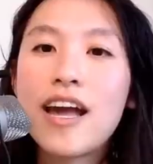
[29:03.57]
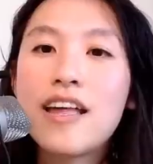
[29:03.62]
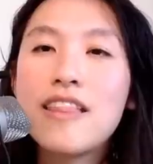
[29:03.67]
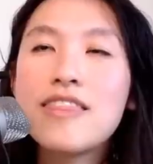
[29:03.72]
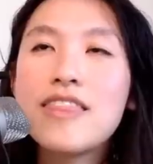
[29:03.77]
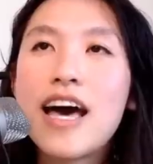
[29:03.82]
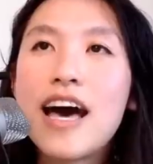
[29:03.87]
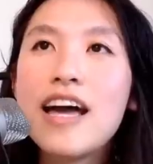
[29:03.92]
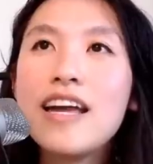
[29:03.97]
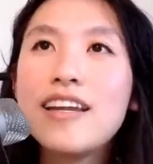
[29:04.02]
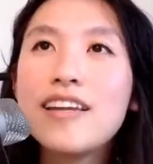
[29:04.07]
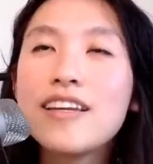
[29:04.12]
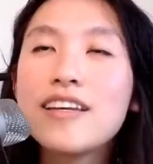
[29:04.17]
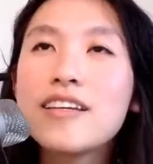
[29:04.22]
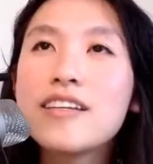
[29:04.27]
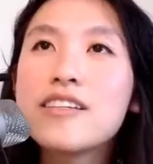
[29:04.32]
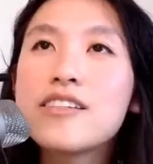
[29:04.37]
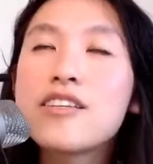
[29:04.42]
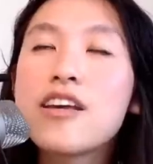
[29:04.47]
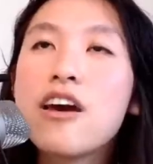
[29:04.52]
and that
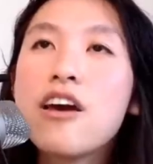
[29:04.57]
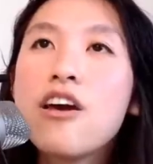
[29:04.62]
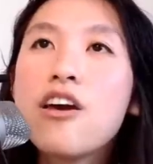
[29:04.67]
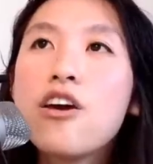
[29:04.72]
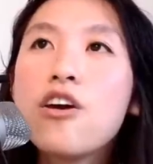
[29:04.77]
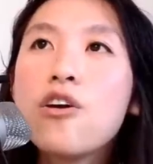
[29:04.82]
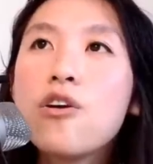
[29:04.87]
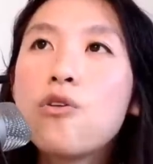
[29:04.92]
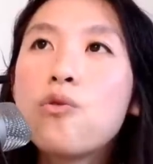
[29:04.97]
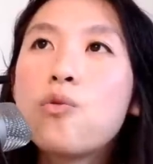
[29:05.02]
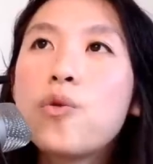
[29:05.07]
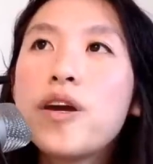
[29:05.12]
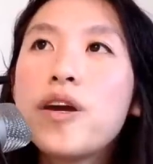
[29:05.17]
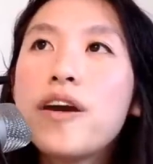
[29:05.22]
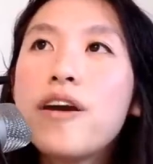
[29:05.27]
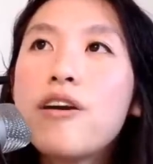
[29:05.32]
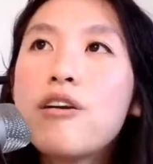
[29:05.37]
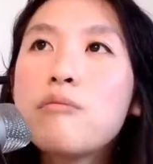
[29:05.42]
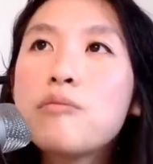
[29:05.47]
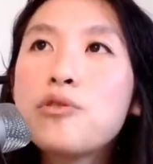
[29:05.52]
is
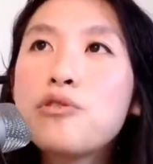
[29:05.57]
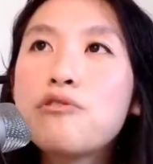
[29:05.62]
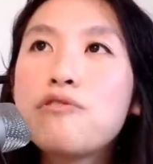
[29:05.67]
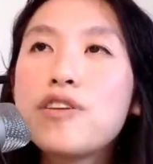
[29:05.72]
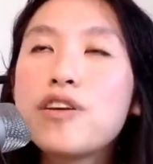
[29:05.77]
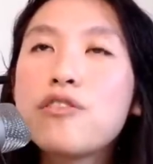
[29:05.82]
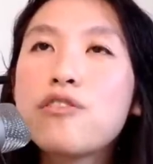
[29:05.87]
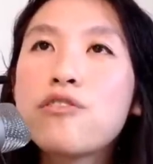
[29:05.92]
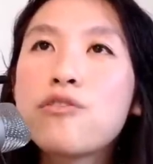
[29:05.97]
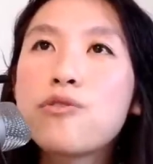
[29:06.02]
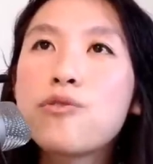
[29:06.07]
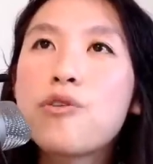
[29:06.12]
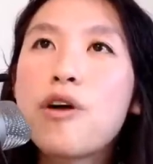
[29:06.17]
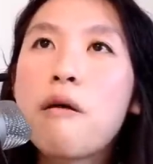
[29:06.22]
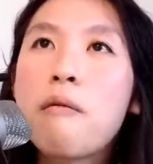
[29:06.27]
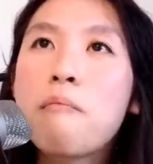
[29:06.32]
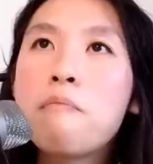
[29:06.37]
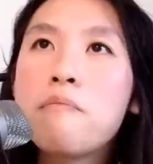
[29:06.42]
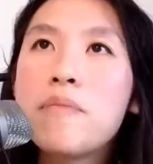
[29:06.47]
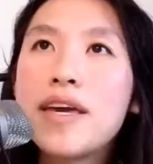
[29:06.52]
we are moving through
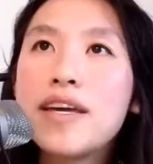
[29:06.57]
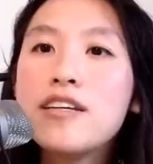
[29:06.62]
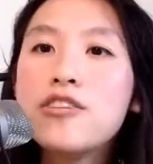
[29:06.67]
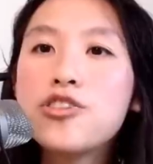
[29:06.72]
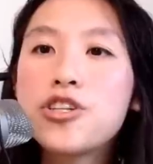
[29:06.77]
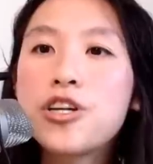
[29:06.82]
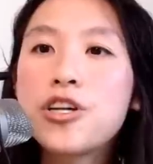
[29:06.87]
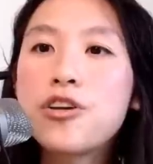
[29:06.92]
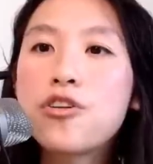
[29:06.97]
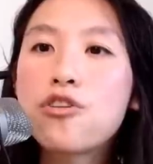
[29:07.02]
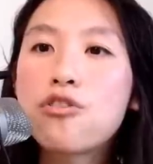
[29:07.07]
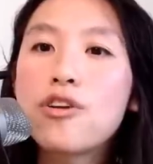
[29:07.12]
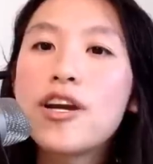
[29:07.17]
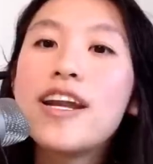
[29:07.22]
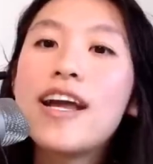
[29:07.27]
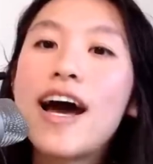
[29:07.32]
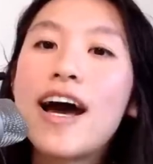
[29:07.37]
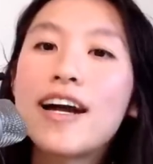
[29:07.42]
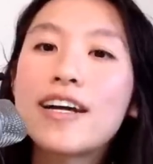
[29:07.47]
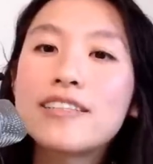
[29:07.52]
a major
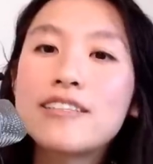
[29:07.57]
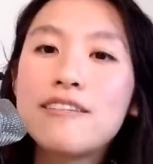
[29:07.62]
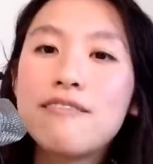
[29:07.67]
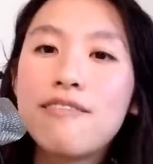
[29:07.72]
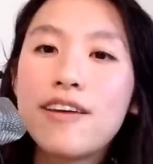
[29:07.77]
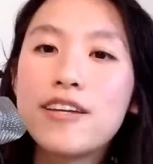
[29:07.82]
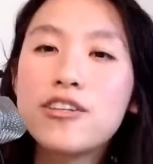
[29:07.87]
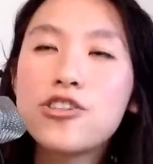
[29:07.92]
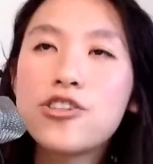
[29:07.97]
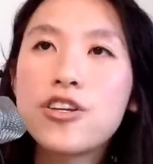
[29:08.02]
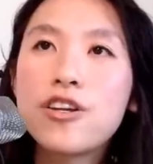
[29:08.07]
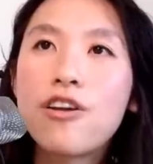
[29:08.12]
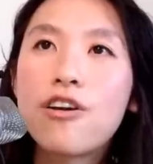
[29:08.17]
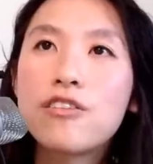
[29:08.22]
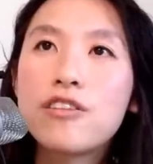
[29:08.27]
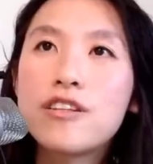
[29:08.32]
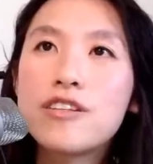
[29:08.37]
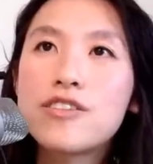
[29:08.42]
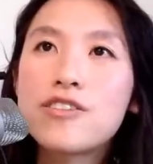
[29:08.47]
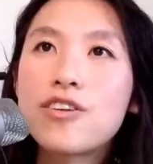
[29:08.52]
grid activation
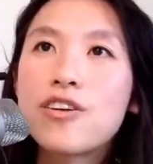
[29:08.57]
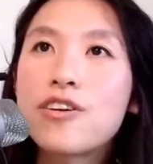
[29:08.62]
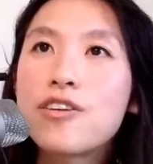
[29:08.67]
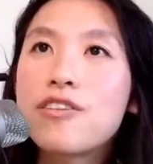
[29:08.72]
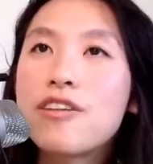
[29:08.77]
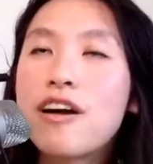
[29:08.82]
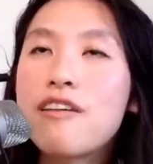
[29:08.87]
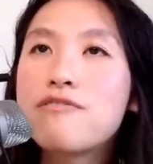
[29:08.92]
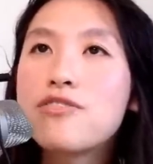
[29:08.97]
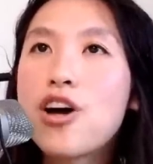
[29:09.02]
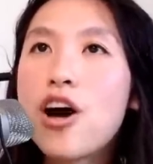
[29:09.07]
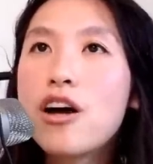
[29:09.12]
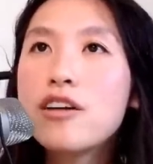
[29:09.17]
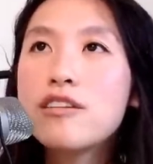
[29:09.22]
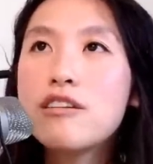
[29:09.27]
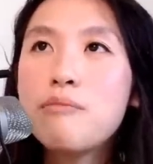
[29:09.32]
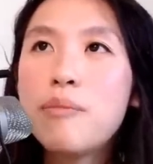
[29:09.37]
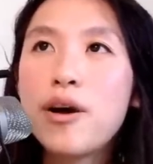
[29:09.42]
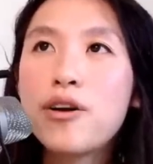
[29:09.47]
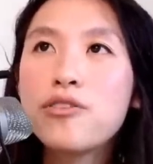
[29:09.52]
on this earth. I've
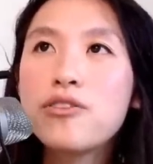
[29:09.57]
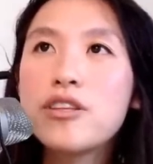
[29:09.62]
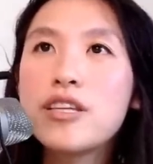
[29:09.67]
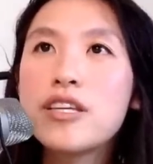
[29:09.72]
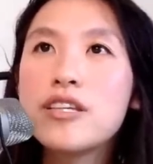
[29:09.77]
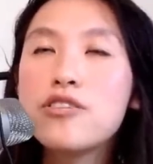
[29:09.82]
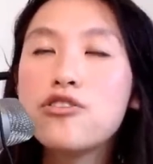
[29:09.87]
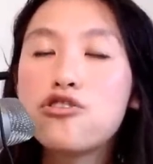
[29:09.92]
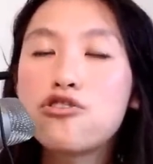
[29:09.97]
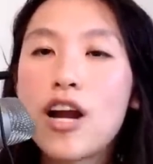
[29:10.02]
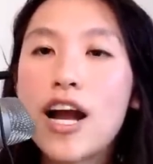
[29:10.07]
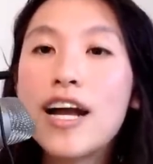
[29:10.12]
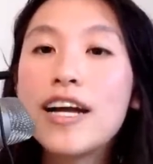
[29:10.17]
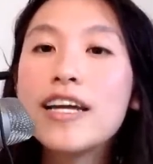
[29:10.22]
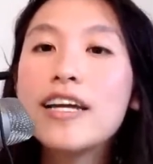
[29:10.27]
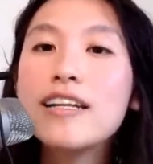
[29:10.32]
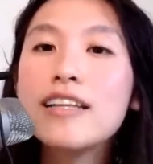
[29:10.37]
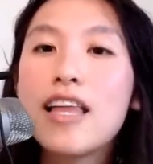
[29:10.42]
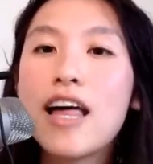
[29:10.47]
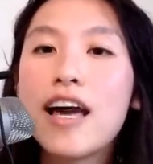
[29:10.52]
talked about these
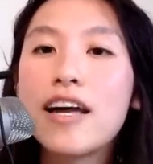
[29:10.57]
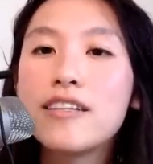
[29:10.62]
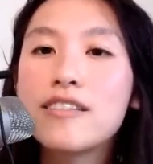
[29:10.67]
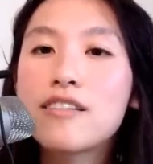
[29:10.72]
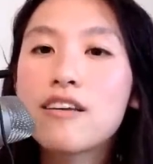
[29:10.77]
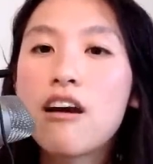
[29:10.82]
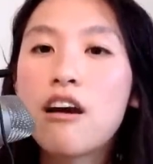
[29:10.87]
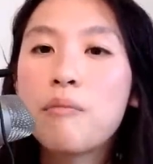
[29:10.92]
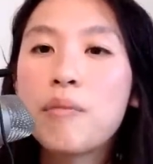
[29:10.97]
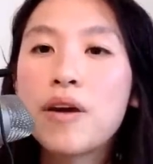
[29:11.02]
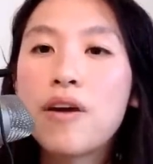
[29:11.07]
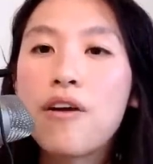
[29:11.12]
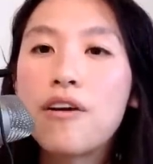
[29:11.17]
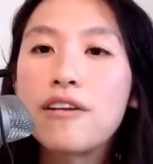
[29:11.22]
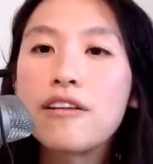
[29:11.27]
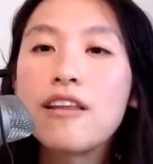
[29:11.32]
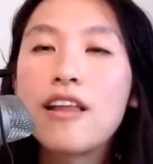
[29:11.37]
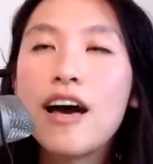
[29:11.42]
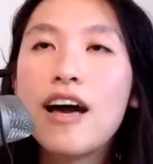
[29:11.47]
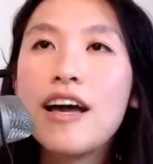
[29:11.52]
dragon lines coming
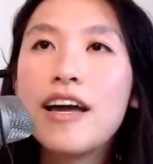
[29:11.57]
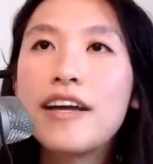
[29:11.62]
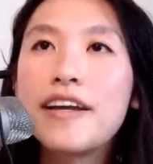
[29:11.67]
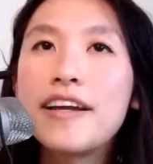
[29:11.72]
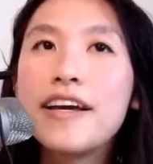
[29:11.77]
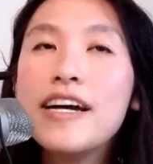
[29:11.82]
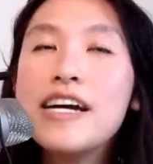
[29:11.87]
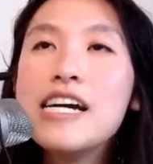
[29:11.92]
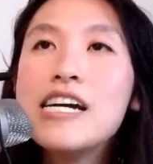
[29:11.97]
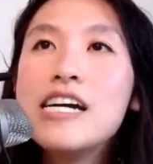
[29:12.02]
online.